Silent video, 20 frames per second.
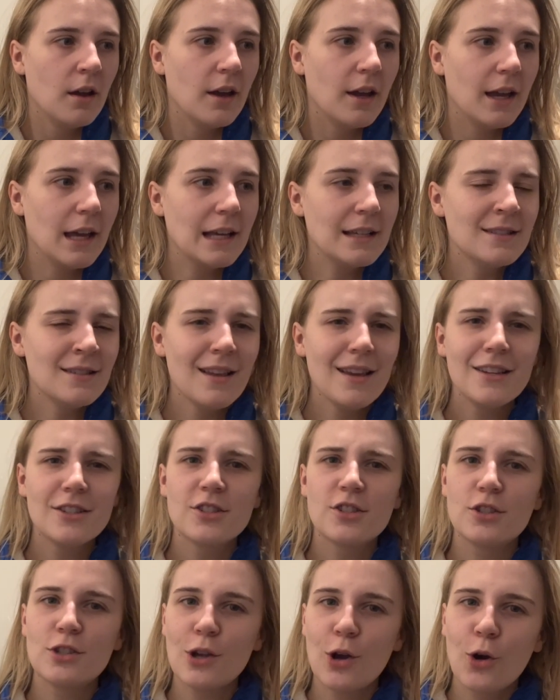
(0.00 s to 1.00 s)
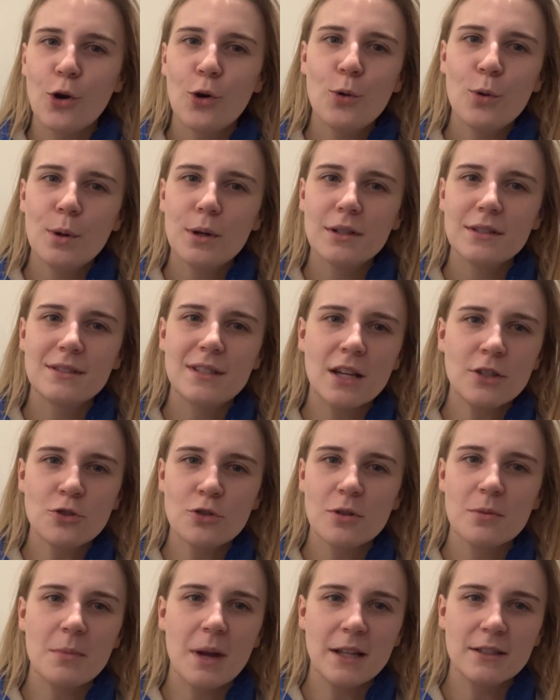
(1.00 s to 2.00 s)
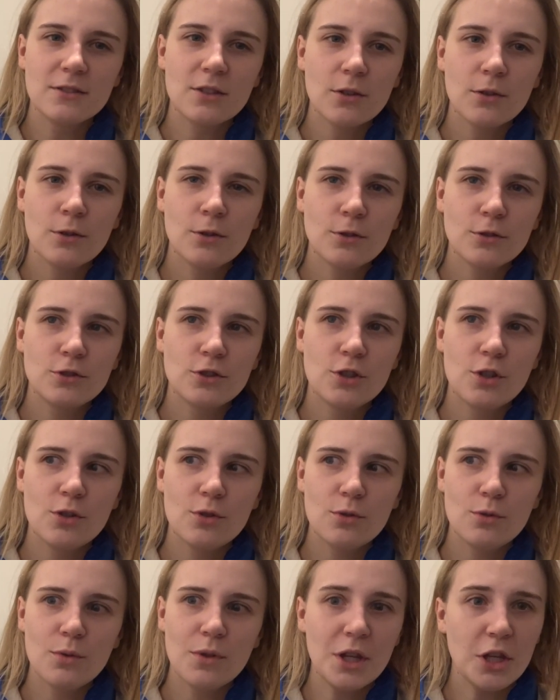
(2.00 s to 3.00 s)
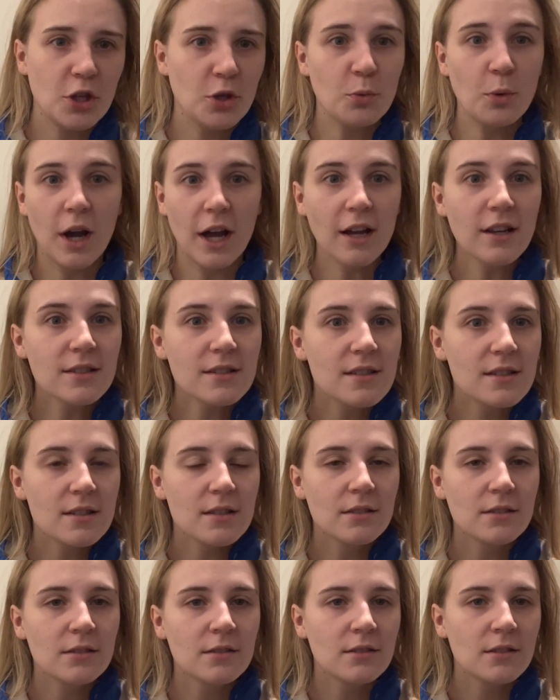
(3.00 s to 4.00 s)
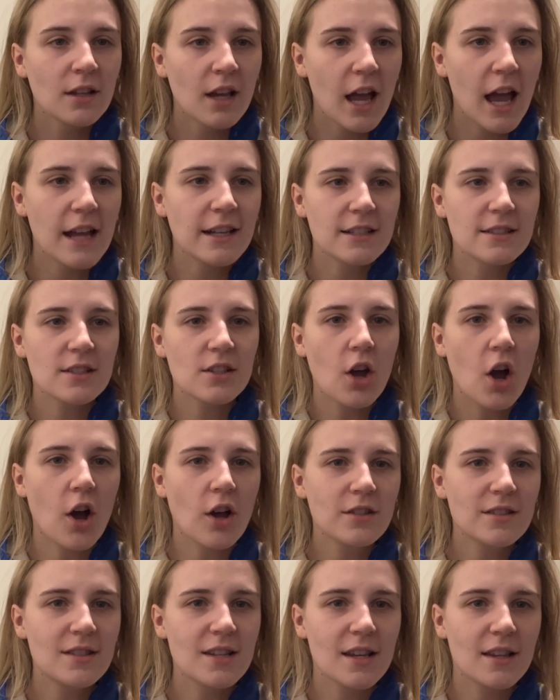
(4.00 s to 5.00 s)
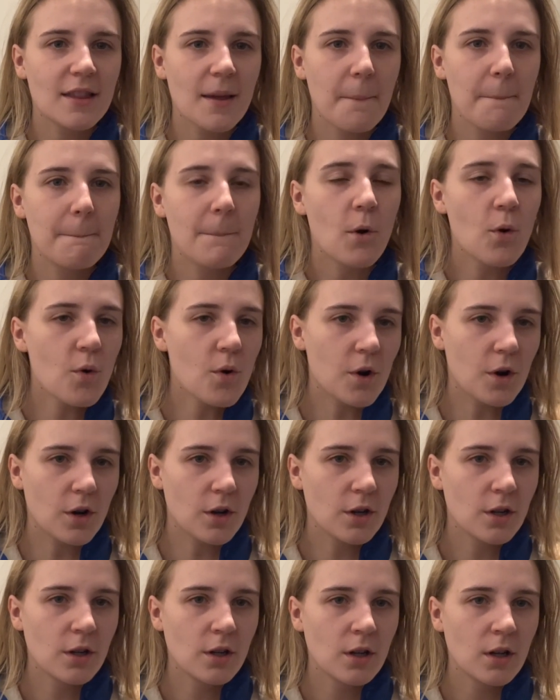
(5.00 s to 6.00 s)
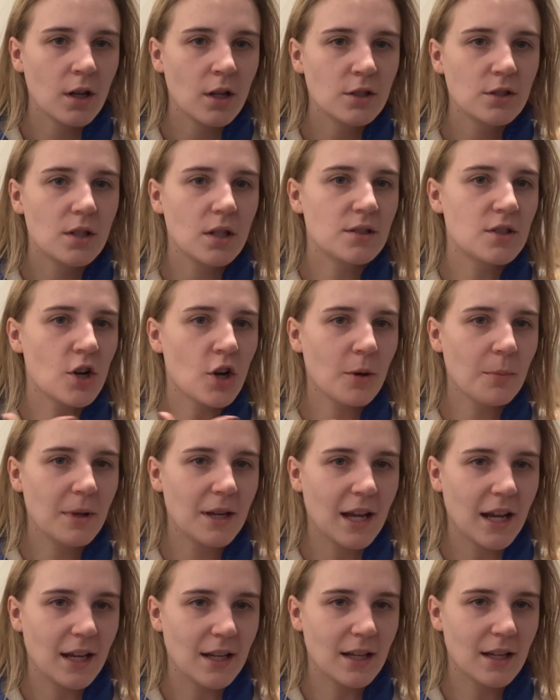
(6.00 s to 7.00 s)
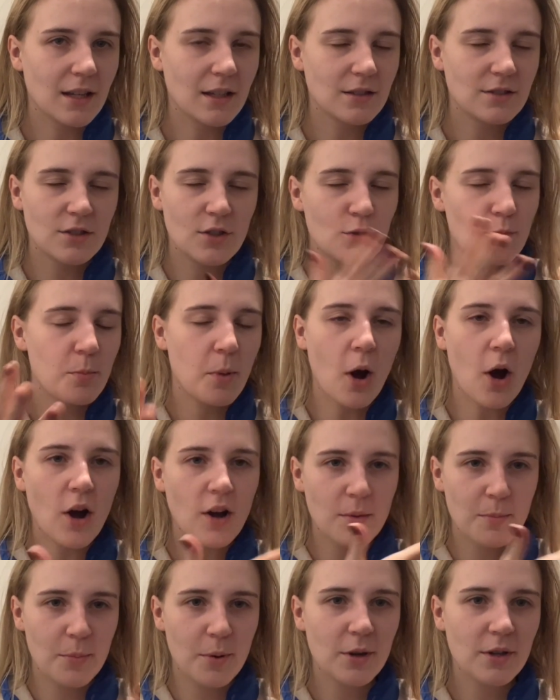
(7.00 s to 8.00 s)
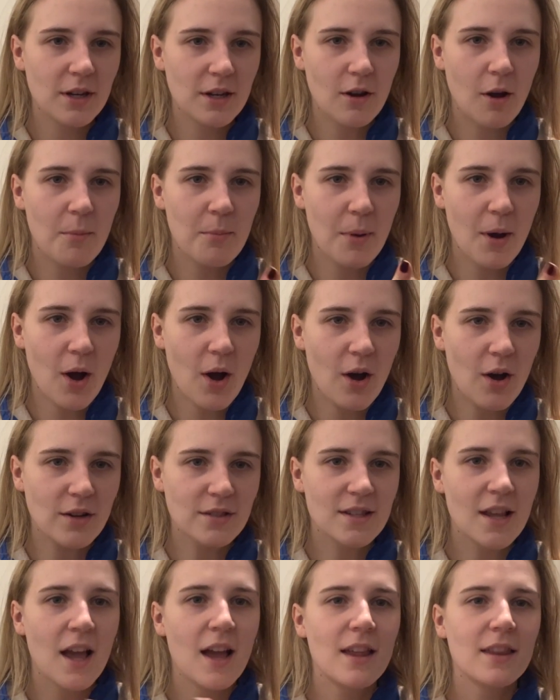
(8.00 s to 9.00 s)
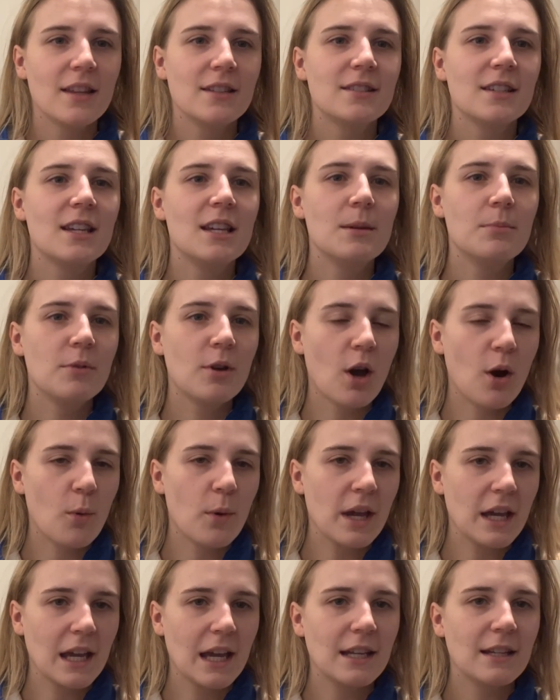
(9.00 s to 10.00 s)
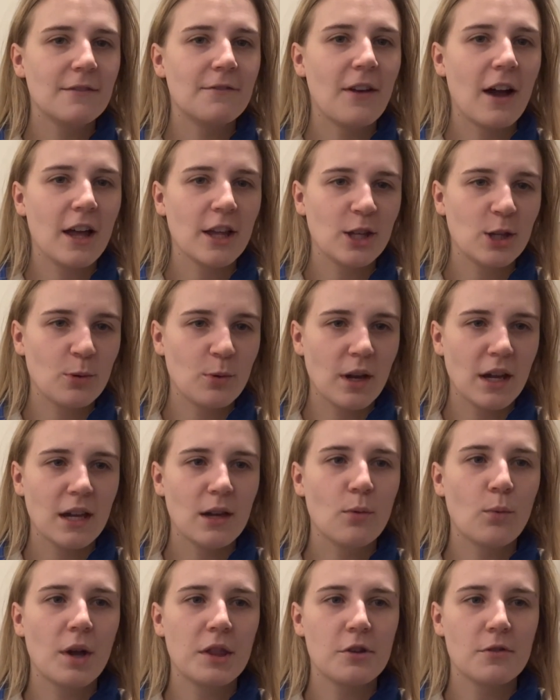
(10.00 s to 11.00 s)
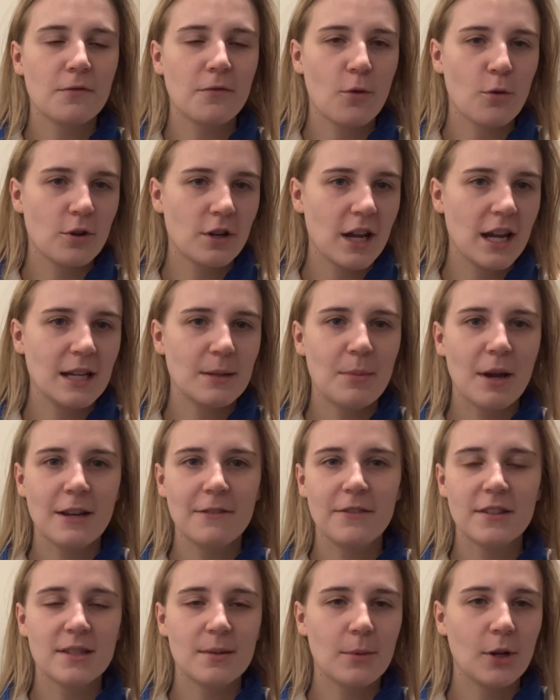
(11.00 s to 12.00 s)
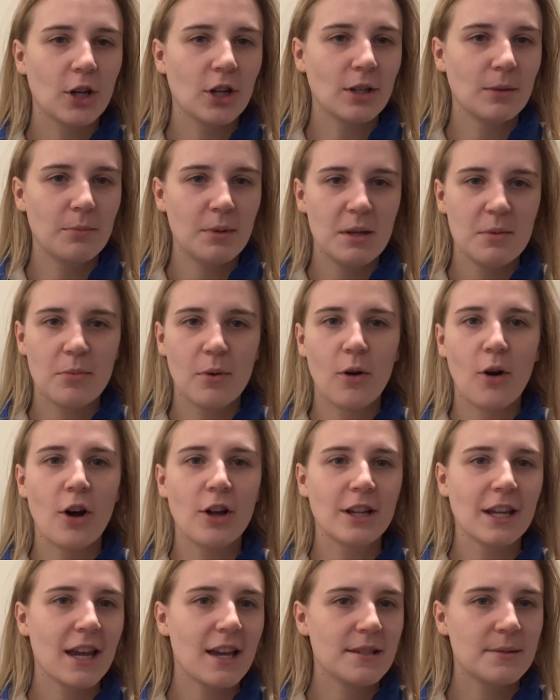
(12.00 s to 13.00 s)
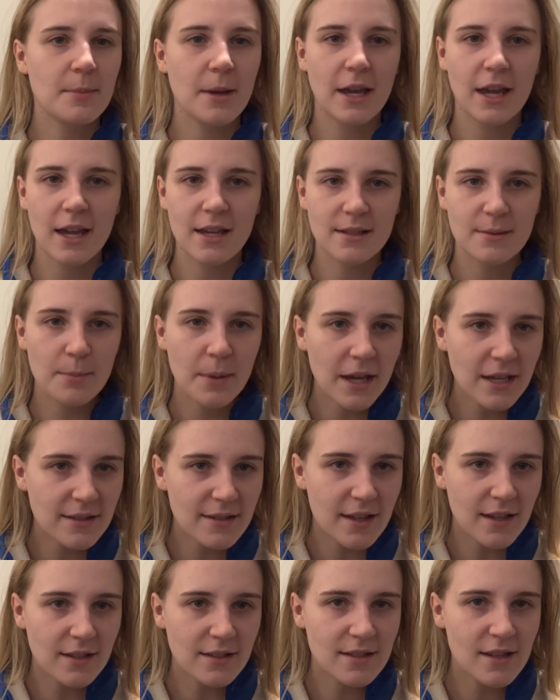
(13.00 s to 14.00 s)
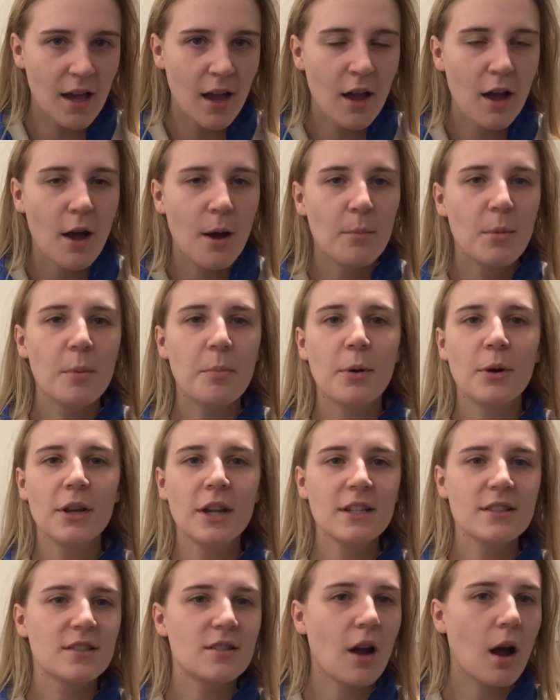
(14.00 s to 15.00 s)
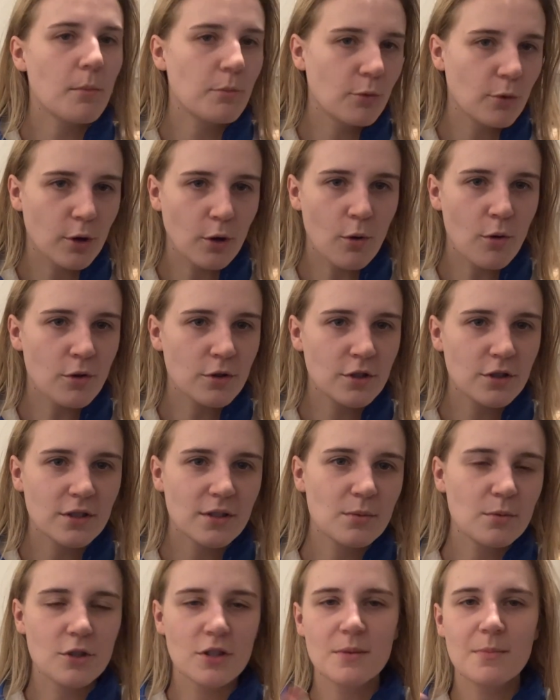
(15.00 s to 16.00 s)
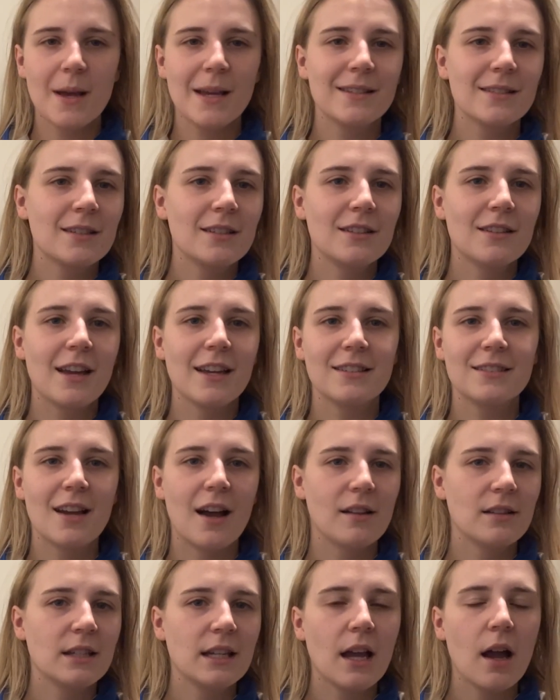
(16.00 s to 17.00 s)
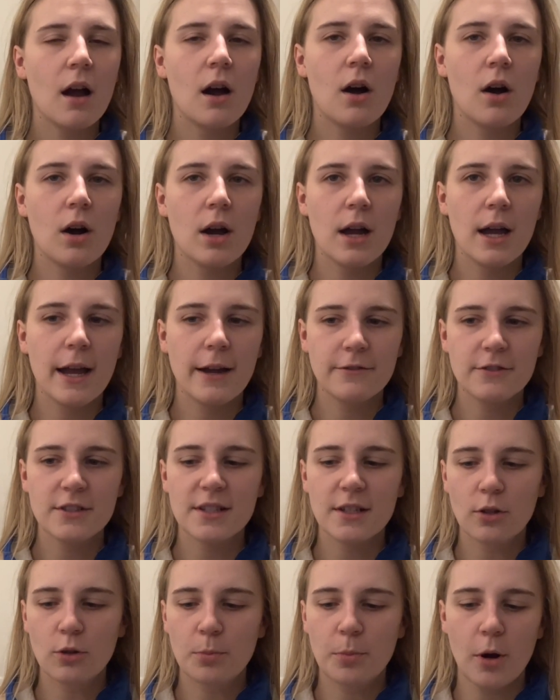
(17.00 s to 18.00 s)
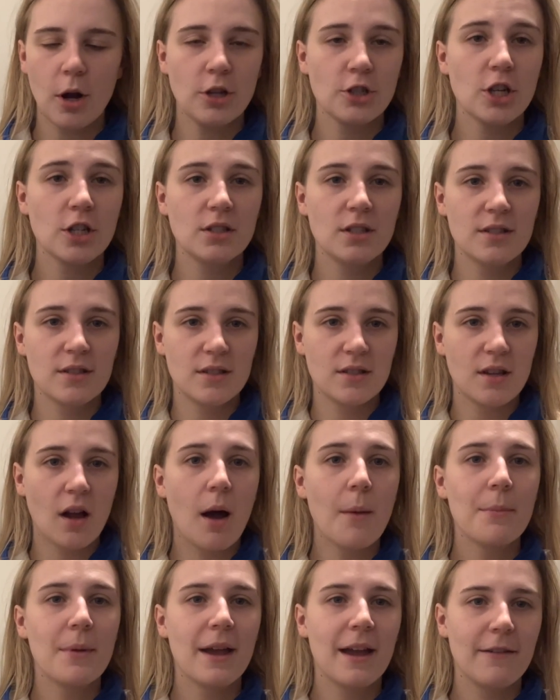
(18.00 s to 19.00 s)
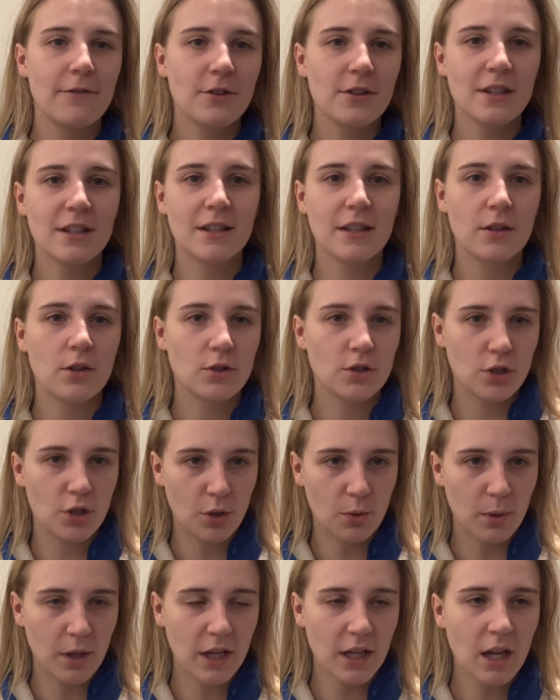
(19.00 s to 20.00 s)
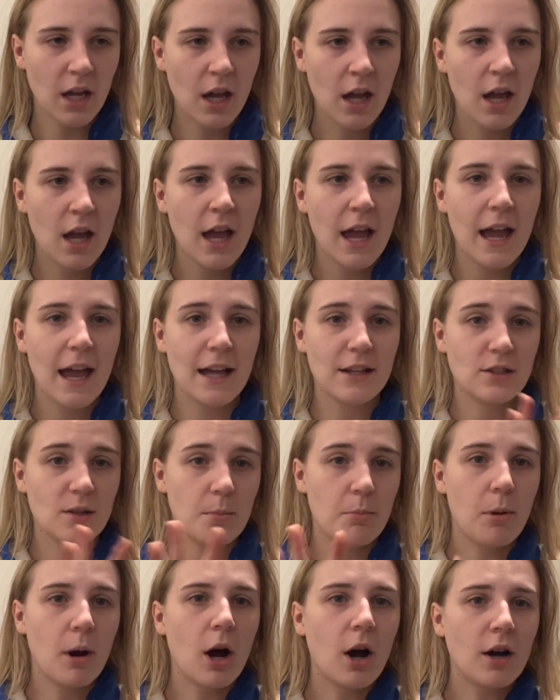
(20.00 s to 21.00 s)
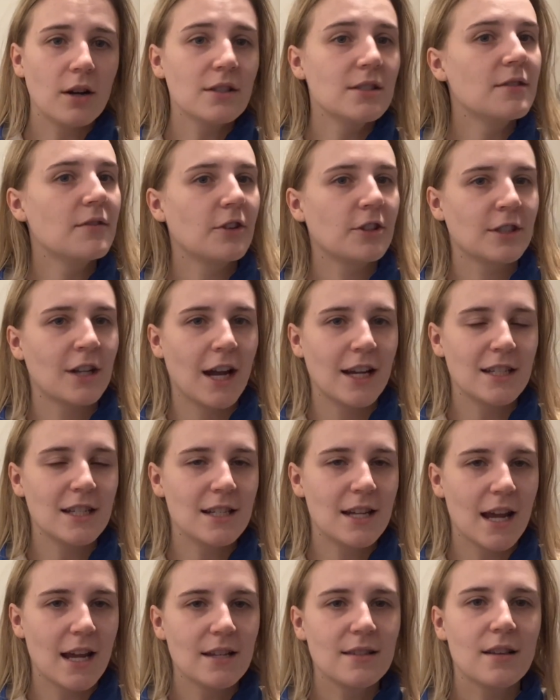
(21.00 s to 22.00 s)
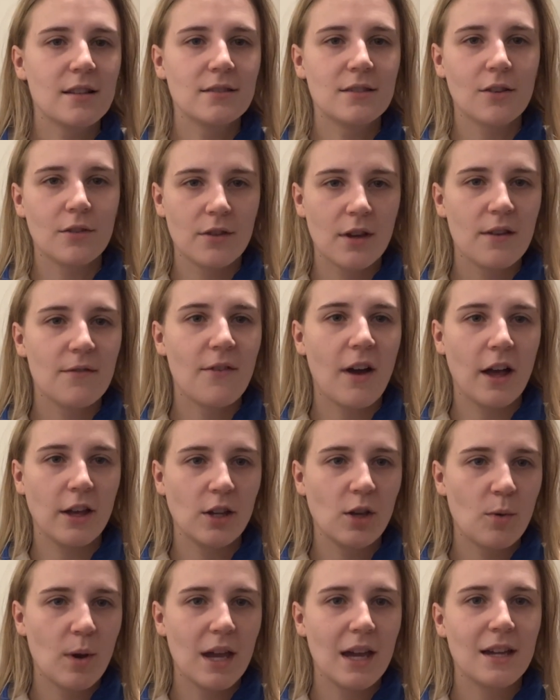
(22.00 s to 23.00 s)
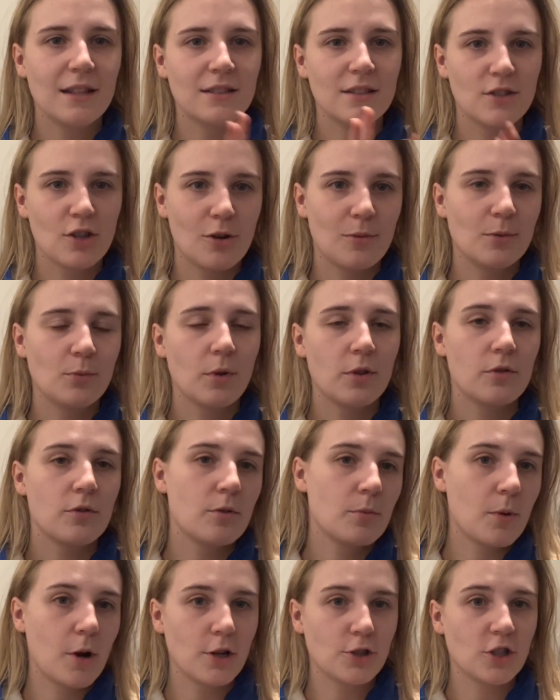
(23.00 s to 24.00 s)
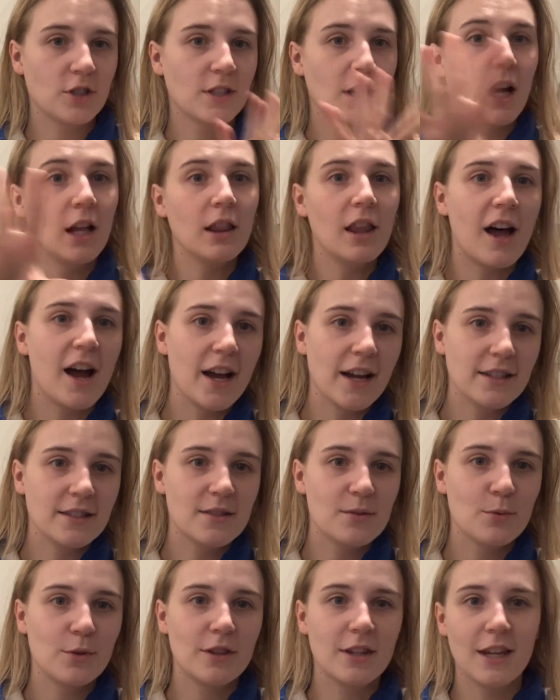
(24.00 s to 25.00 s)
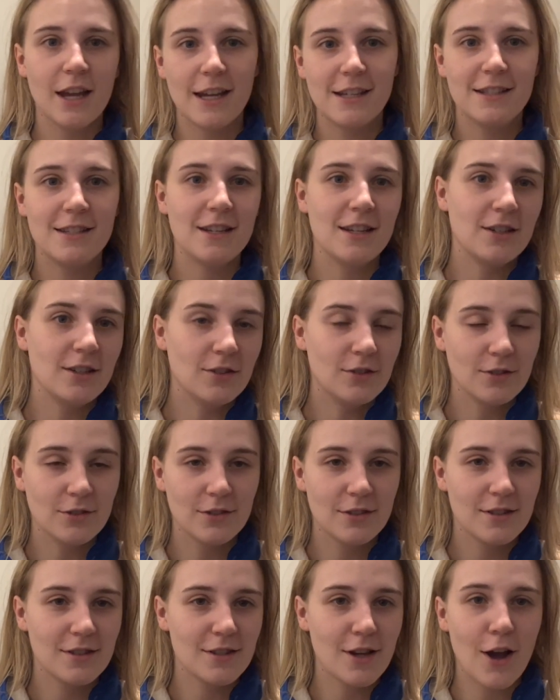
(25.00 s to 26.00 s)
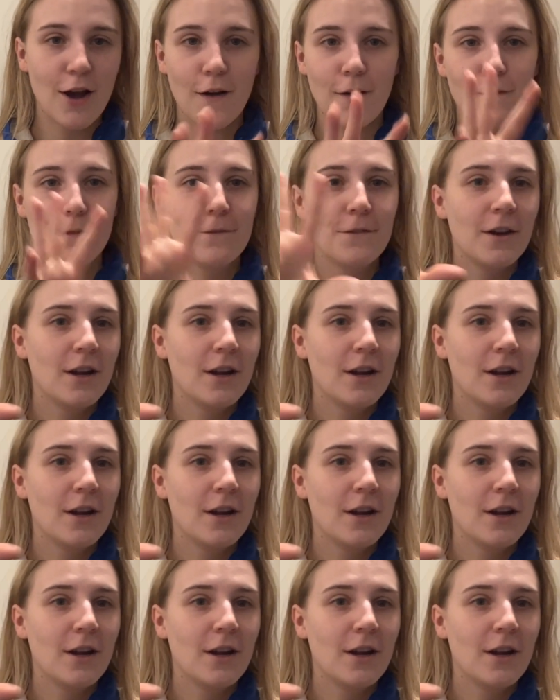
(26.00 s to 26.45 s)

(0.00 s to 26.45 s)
is, like, so detrimental to the US. And it's costing them more to terminate it, to put it on pause, than to keep going and evaluate whether foreign aid benefits American people on a case-by-case basis. But putting stop work orders, which is basically like telling every single project to stop everything that they're doing and to pause for 90 days until they evaluate and determine whether their project aligns with the ideals of